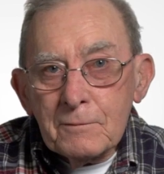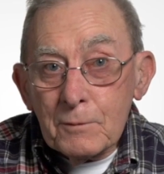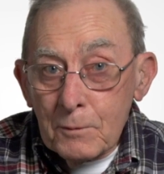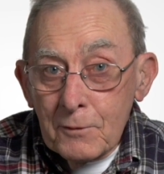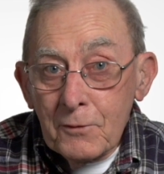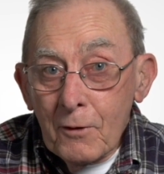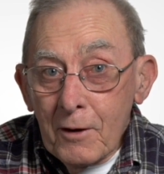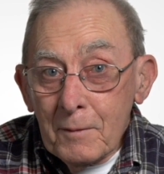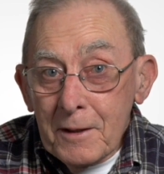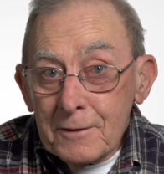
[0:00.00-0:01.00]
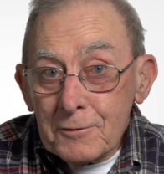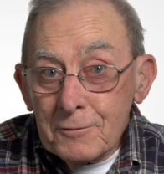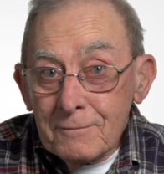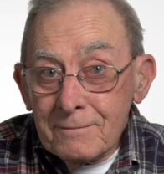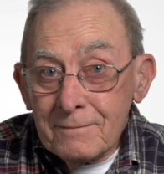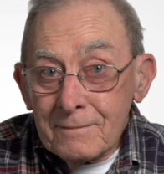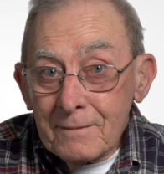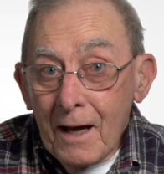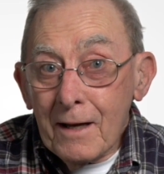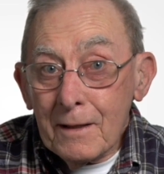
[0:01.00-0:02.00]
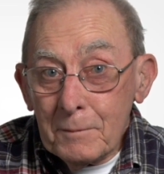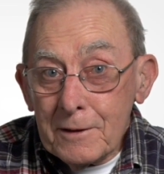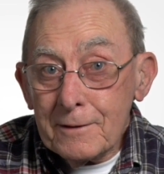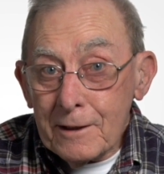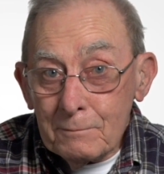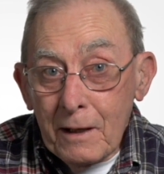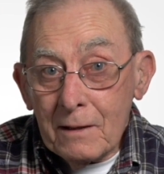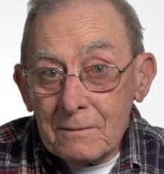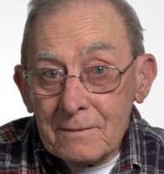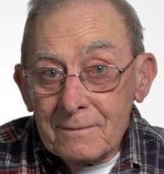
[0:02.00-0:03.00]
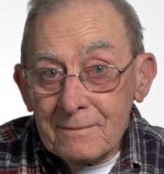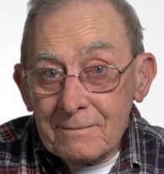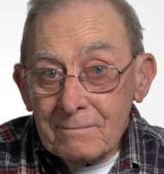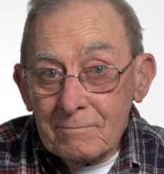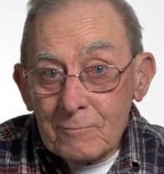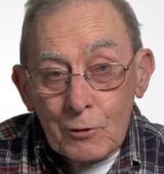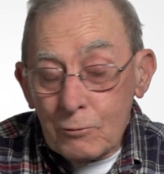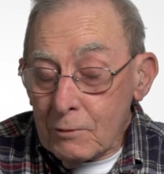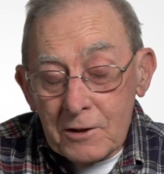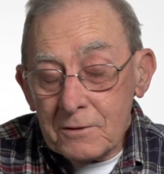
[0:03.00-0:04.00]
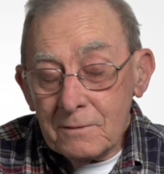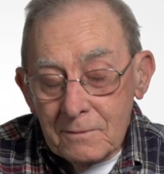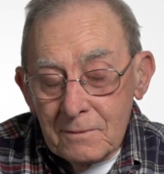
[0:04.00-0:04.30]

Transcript: If it weren't for RMH, I'd have been a dead man, no question.